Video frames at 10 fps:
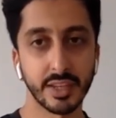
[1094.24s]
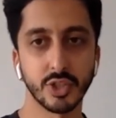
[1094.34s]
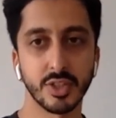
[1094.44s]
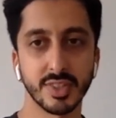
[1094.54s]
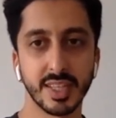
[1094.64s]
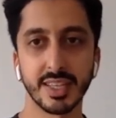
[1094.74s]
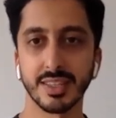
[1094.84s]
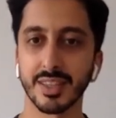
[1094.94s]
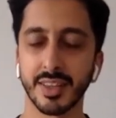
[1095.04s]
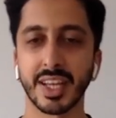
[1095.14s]
change that's
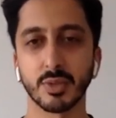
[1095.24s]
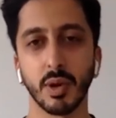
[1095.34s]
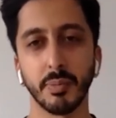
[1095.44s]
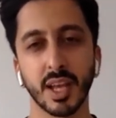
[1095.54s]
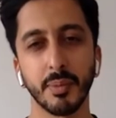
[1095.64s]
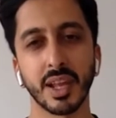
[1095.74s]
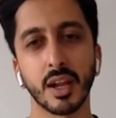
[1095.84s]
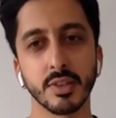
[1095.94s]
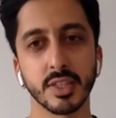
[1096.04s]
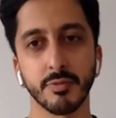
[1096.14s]
needed. And that's why
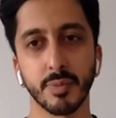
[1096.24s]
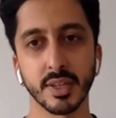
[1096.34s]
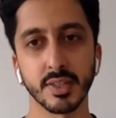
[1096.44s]
becoming inclusive